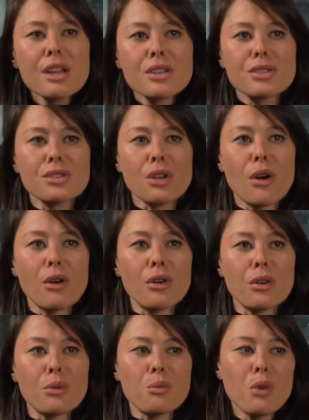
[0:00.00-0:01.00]

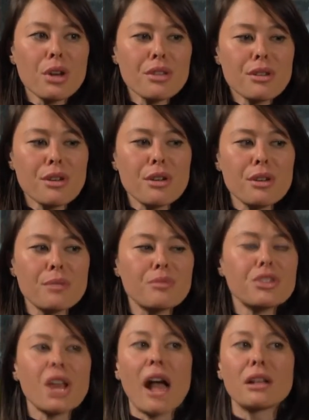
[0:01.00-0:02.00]
So what are the
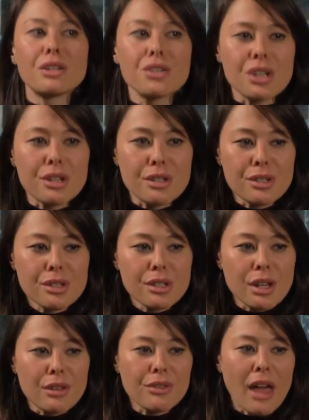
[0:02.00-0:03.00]

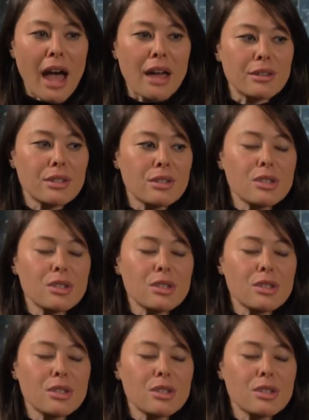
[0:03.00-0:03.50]
challenges that